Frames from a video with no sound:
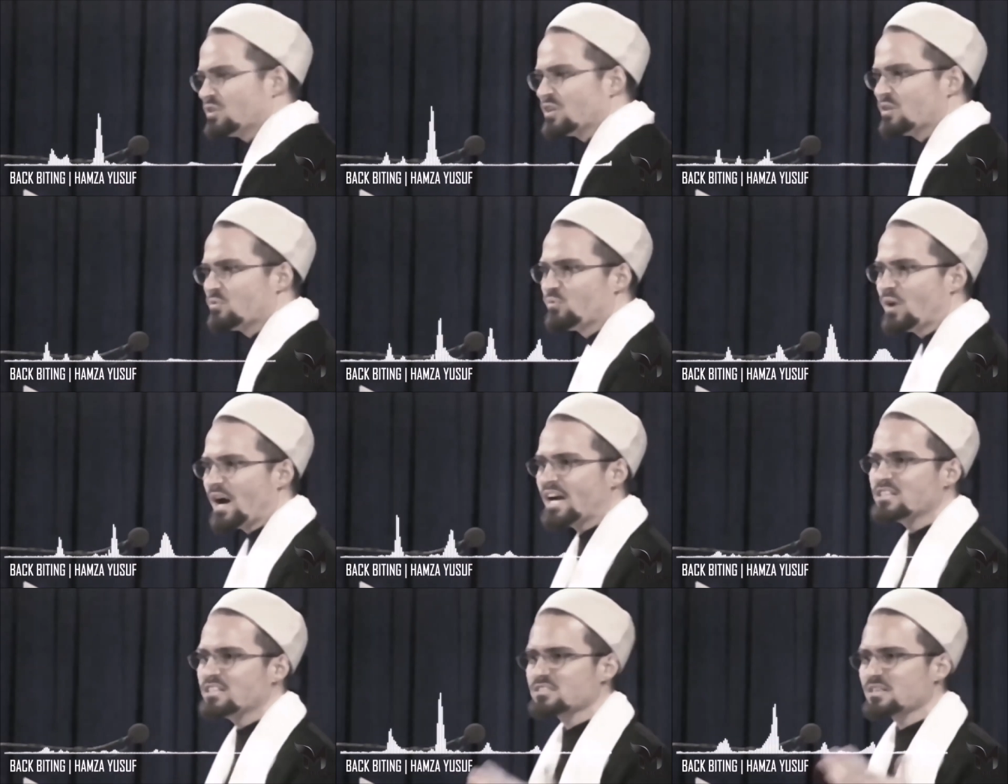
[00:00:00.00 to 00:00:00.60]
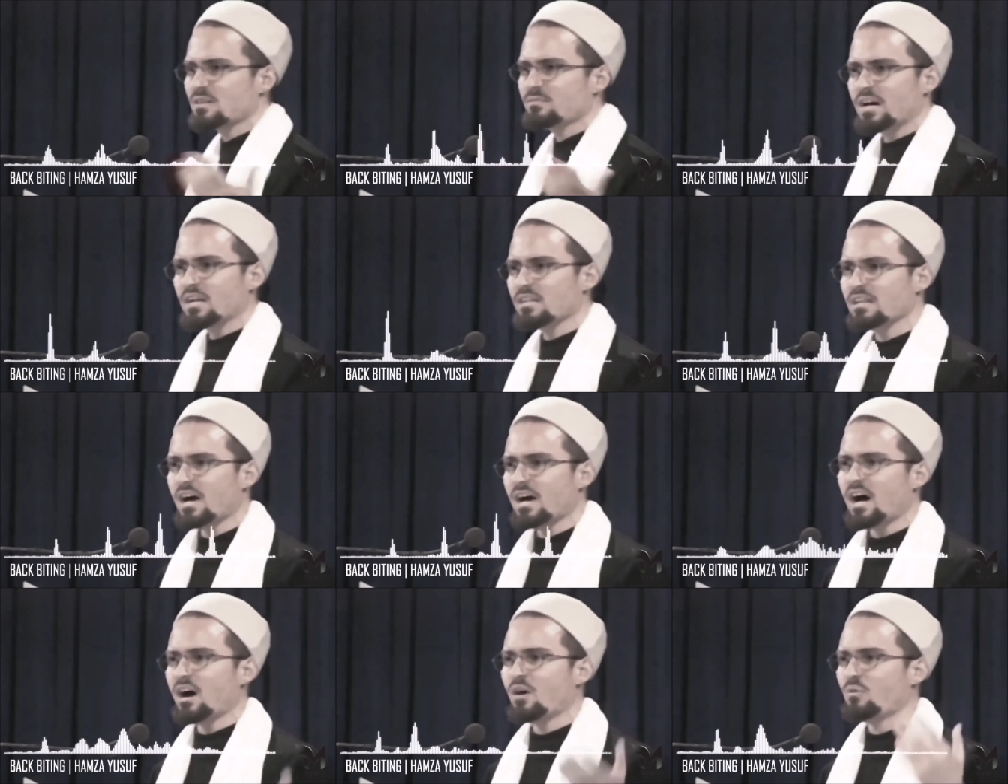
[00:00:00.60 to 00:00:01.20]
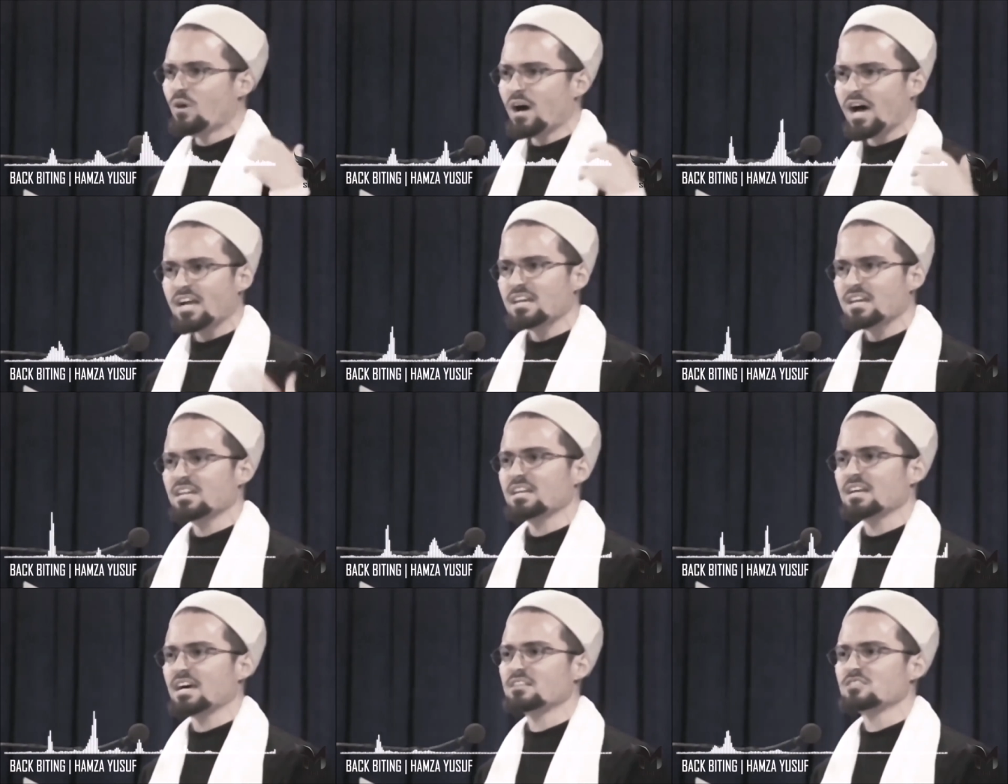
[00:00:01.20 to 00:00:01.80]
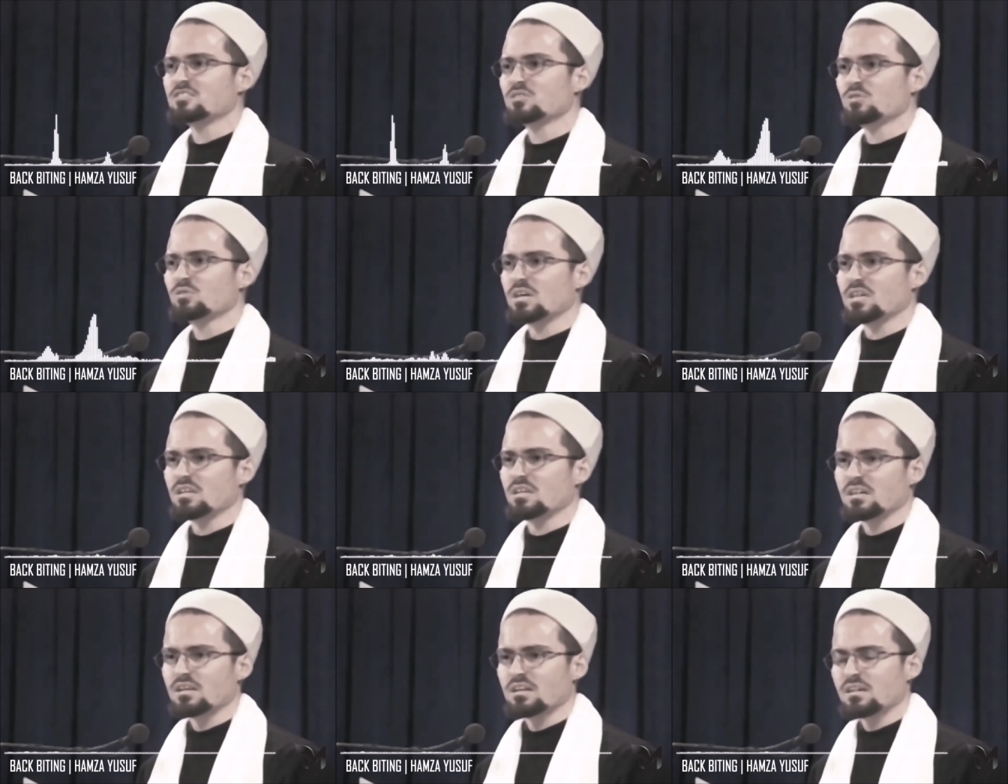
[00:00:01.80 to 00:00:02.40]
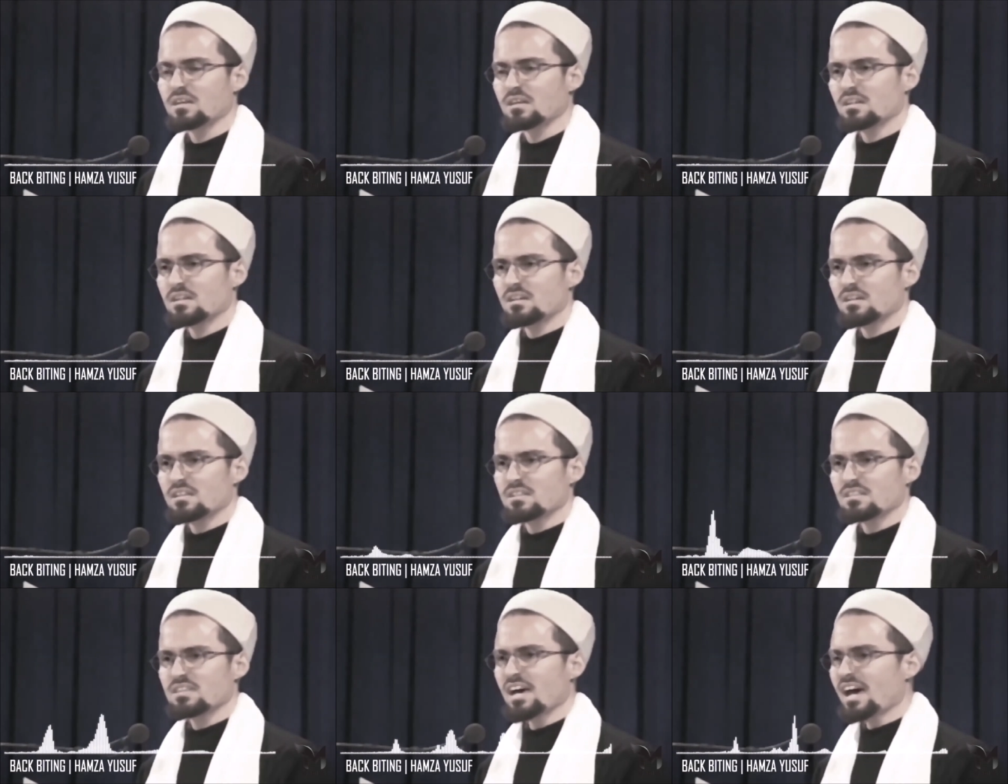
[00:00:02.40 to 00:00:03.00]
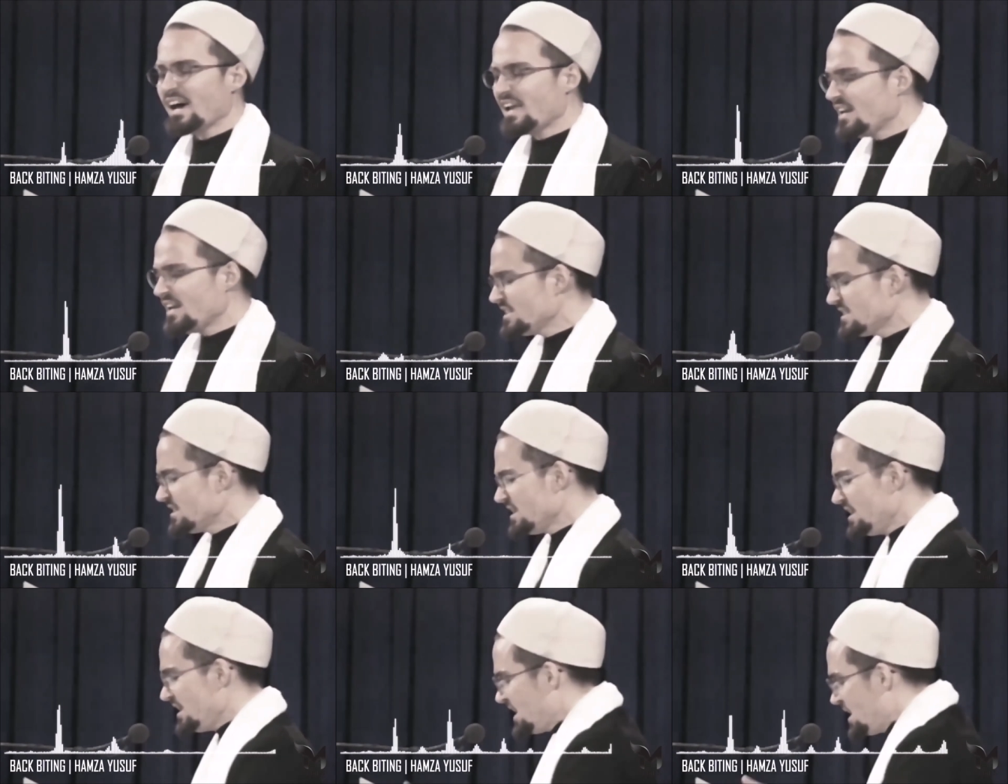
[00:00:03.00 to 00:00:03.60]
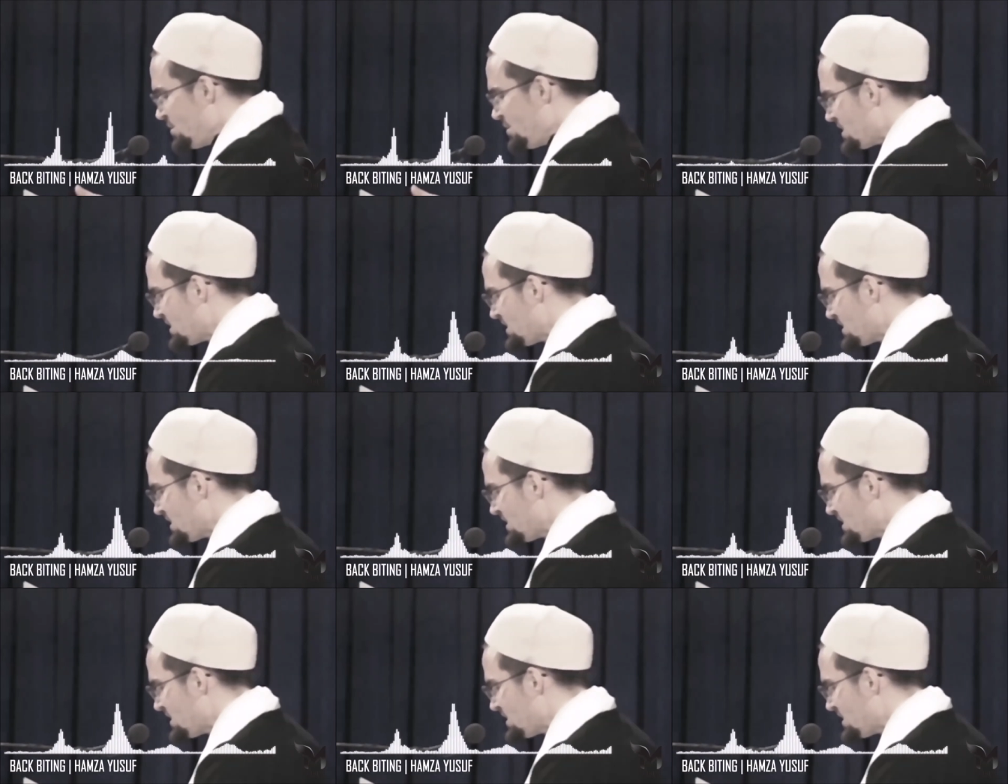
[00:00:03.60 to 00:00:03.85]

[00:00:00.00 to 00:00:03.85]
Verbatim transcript: the rights of Allah. Why didn't I do it? Ya laytani lam